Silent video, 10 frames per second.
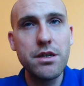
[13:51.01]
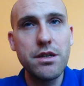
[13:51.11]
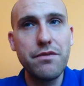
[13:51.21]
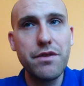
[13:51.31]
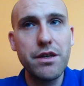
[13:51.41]

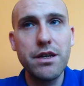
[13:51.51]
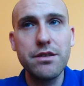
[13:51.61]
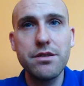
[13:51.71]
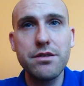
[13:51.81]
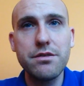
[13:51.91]
and I think
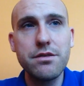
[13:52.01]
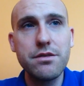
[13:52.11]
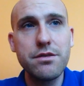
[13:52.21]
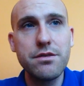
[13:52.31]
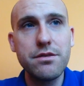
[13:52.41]
that
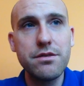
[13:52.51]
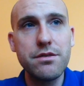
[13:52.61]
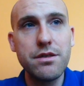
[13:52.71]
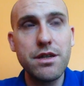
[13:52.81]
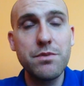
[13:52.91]

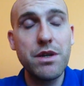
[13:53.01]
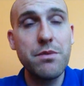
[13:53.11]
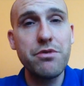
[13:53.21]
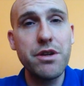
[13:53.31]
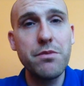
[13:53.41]

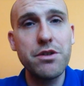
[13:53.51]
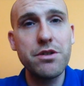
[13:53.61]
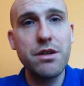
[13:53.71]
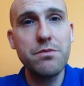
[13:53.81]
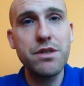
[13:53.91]
pretty much
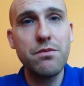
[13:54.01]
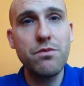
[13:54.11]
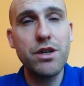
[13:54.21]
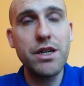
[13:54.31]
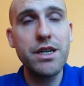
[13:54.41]
sums up
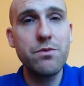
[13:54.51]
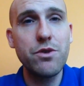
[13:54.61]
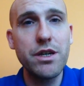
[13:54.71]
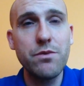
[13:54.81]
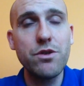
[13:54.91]
what he
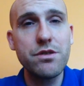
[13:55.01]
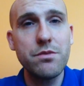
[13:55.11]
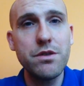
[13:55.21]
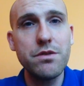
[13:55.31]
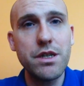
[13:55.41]
was to
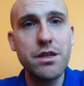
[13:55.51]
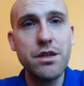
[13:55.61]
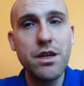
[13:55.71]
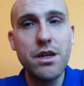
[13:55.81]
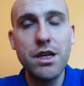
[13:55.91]
music.
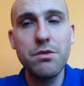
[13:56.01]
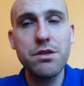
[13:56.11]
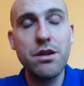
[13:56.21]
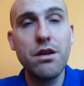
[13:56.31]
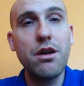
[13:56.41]
He was
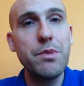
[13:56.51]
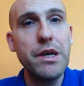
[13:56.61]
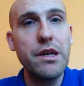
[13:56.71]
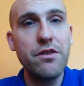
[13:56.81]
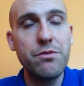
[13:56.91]
the
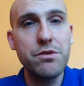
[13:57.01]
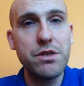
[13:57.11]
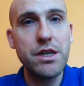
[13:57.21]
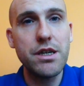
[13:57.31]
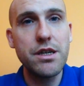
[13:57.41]
heartbeat of
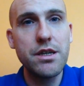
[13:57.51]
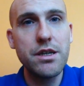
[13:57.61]
music.